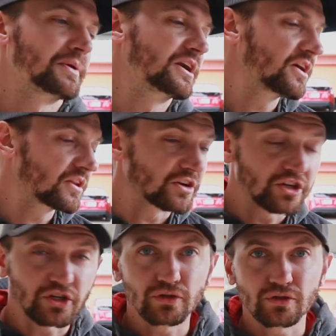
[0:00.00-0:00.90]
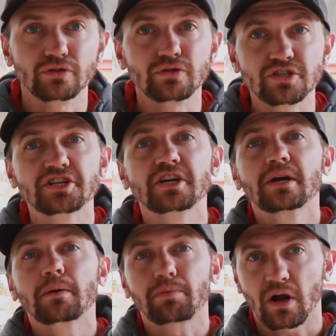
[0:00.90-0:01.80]
been another huge
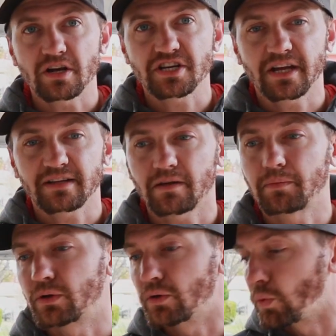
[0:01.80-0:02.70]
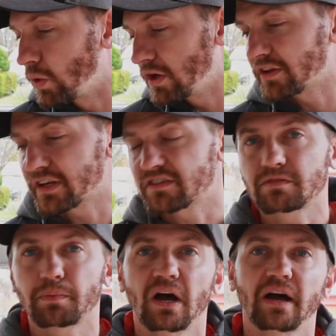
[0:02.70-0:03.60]
project. I've been welding
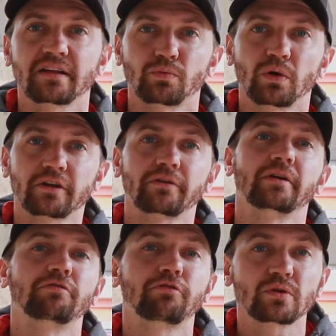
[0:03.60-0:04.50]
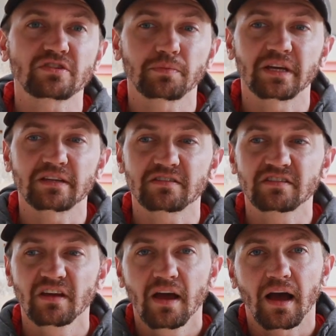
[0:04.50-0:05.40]
spots, welding
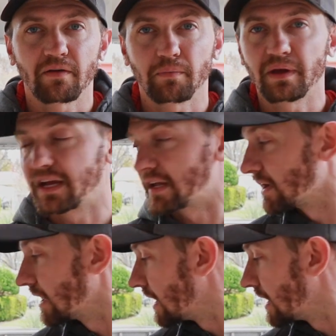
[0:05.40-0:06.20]
reinforcements. I've been